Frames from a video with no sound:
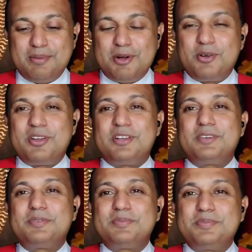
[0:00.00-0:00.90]
about
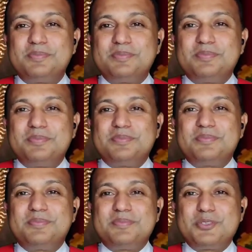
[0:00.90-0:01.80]

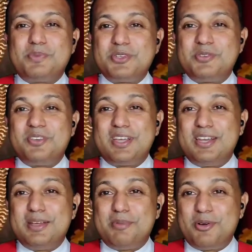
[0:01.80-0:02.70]

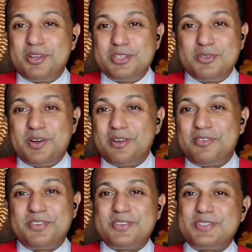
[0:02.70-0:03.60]
specifically about each one
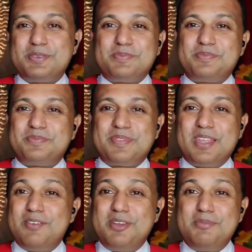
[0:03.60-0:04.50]
of us
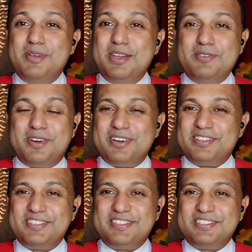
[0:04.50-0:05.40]
every believer
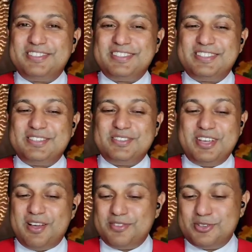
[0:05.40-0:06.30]

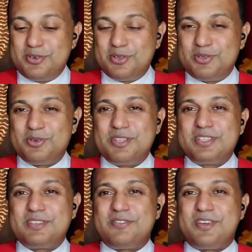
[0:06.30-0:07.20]
we have to go through
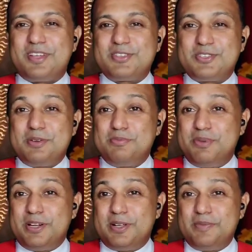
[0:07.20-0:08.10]
these sufferings
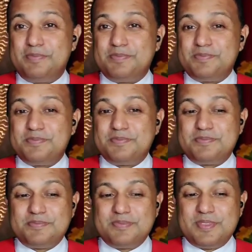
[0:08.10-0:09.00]
but
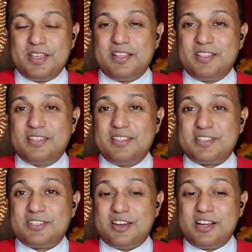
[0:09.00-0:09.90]

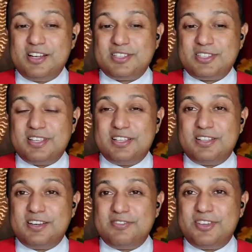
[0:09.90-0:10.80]
the struggles
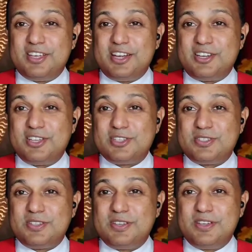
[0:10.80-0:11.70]
the
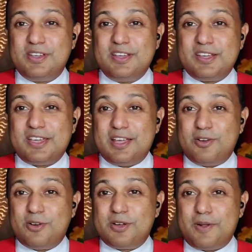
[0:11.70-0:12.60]
difficulties
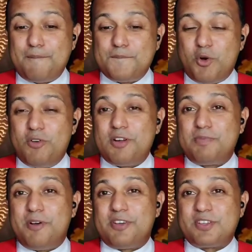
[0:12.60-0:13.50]
cannot
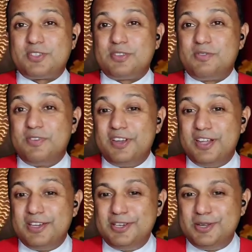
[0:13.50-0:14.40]
overpower us we
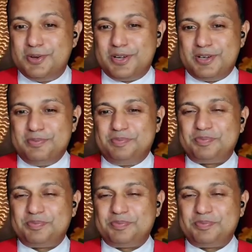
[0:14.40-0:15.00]
will endure